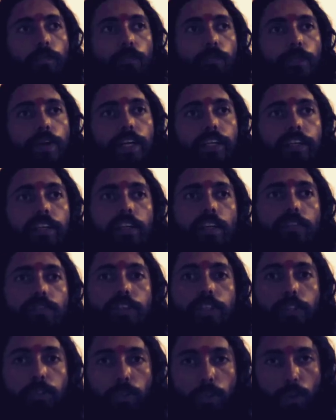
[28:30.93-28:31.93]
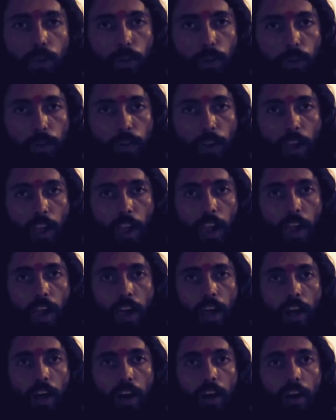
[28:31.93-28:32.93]
making a video
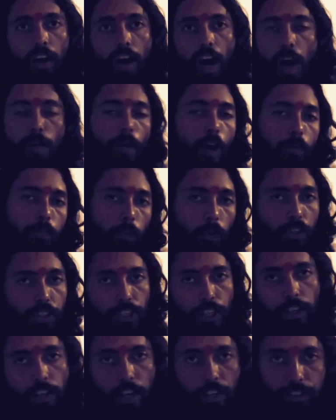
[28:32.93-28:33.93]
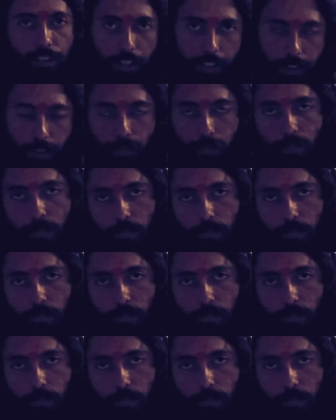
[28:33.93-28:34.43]
about Puri Shankaracharya,